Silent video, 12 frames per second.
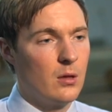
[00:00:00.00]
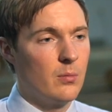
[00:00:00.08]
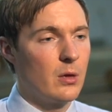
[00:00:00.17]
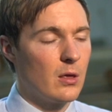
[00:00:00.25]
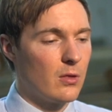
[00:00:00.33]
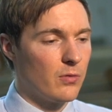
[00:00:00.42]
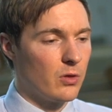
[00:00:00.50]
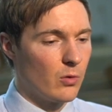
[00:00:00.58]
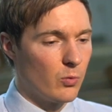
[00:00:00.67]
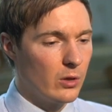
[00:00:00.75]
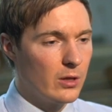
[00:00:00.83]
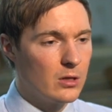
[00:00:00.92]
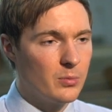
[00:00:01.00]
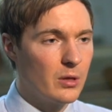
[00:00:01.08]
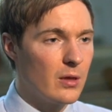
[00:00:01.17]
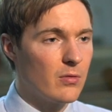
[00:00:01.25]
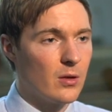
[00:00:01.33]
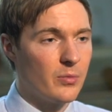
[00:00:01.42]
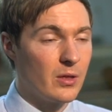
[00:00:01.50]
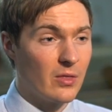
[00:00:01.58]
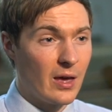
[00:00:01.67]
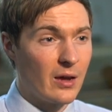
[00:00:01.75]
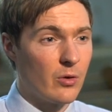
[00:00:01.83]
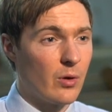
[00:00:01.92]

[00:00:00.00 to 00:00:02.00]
Because if they're willing to believe something that